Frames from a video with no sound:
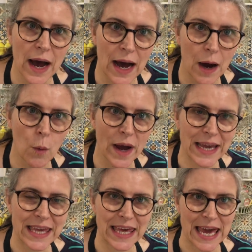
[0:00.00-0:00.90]

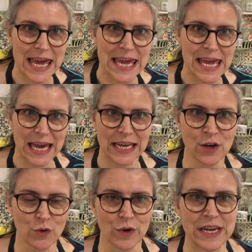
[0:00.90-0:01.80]
our key
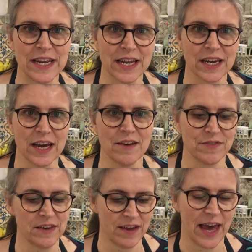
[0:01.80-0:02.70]
ingredient of
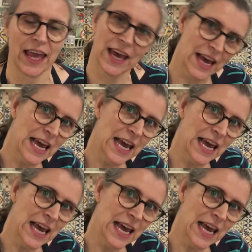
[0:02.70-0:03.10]
the day.